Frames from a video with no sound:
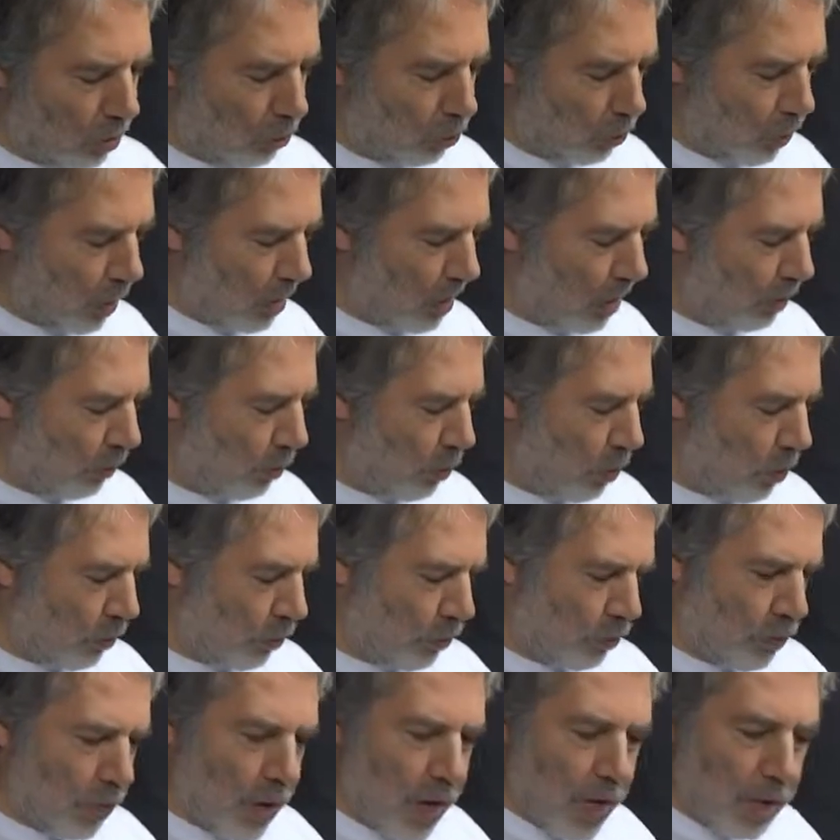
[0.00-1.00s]
24
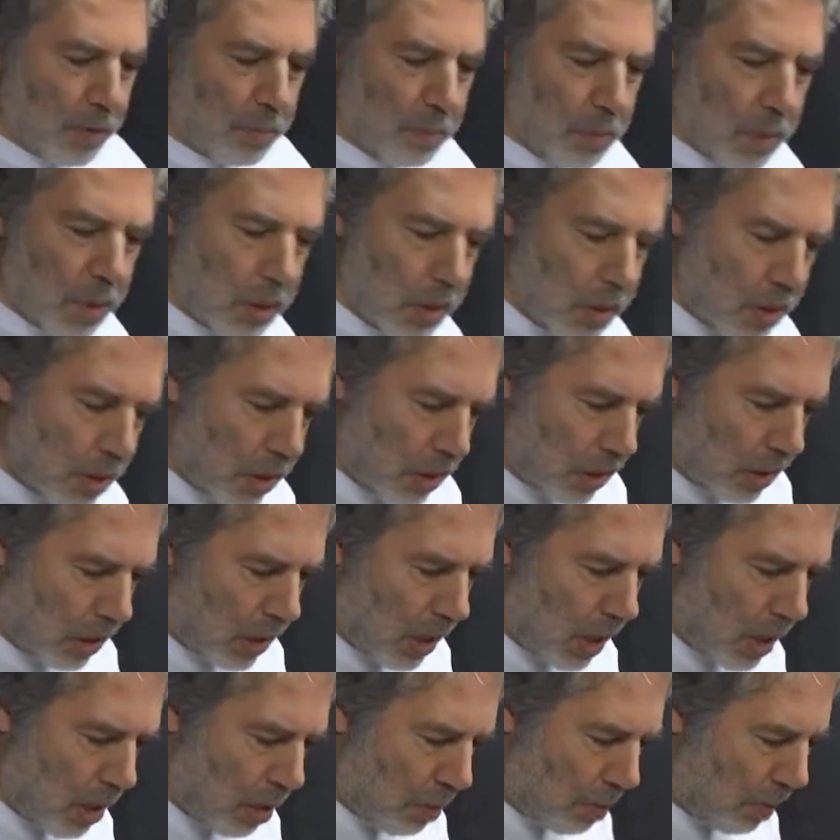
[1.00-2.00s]
frames is,
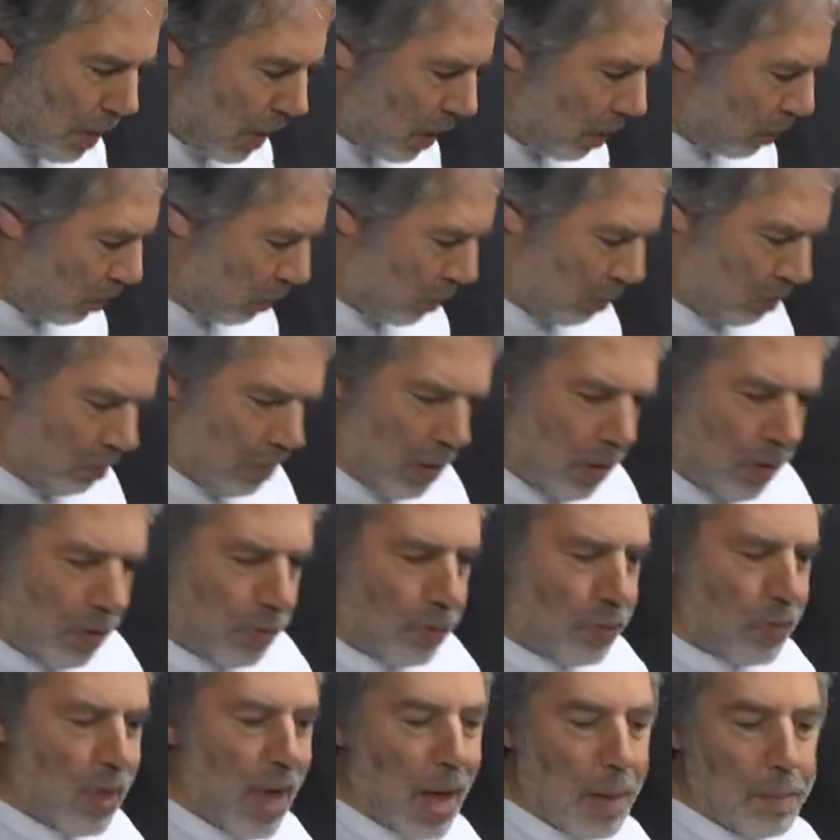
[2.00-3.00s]
say, about
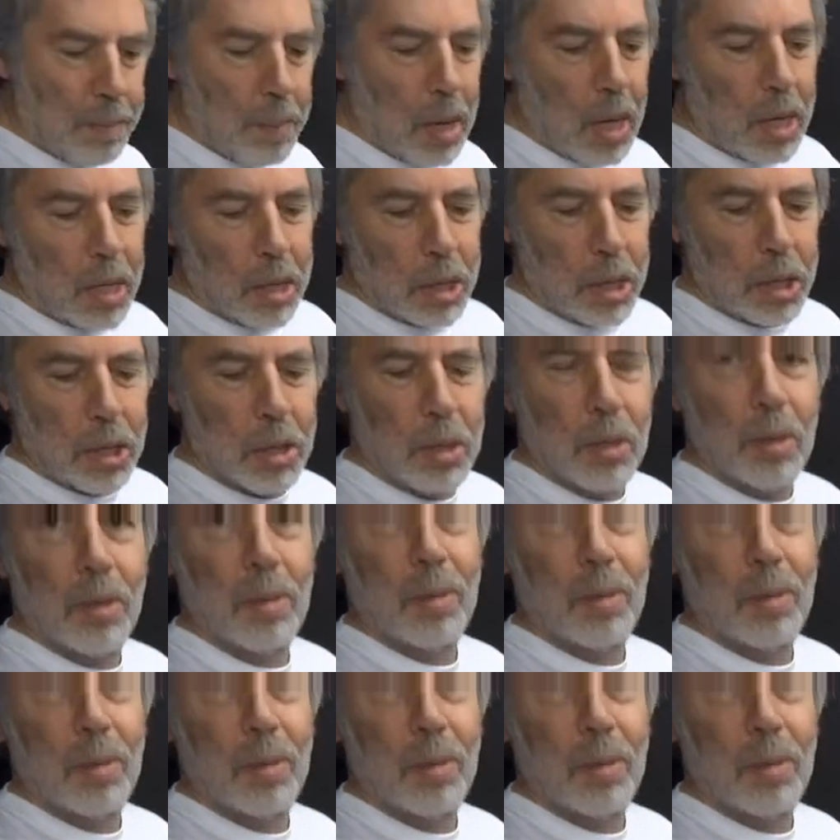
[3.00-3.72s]
that much.